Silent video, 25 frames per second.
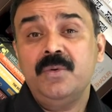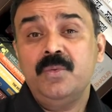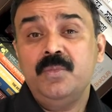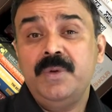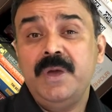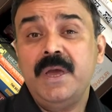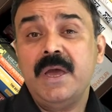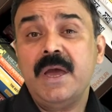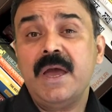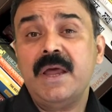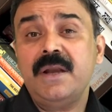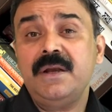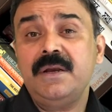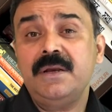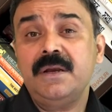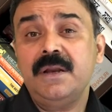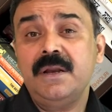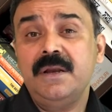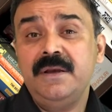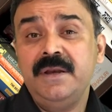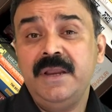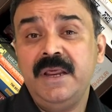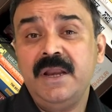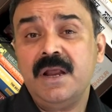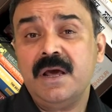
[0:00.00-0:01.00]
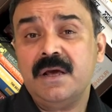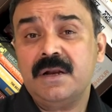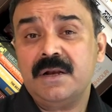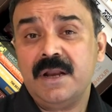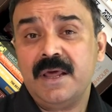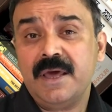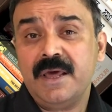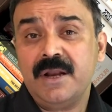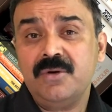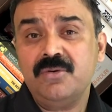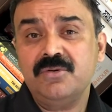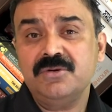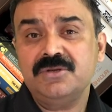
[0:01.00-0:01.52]
We had Nina
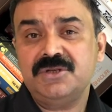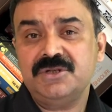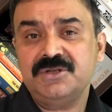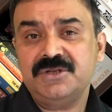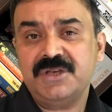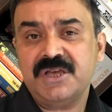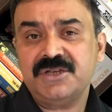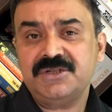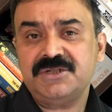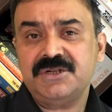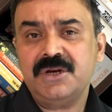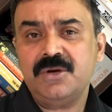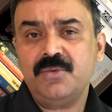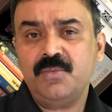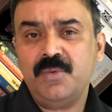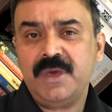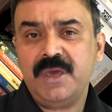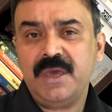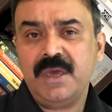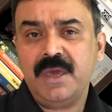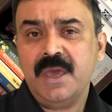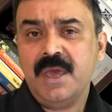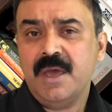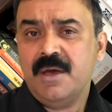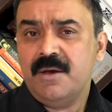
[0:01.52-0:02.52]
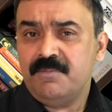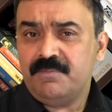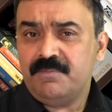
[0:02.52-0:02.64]
Clare who suggested we